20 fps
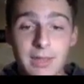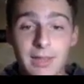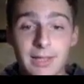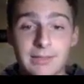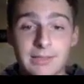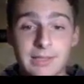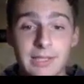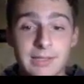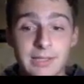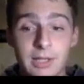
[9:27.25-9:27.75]

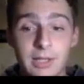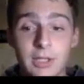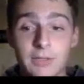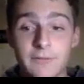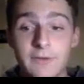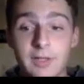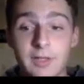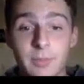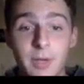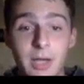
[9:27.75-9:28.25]
let's take that
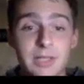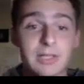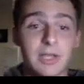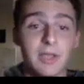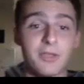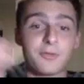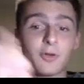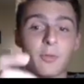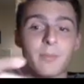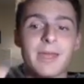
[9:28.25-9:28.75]
$150,
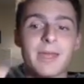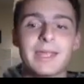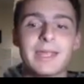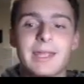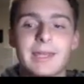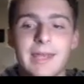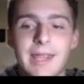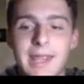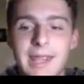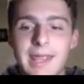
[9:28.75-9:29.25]
throw it back
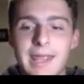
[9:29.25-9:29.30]
in.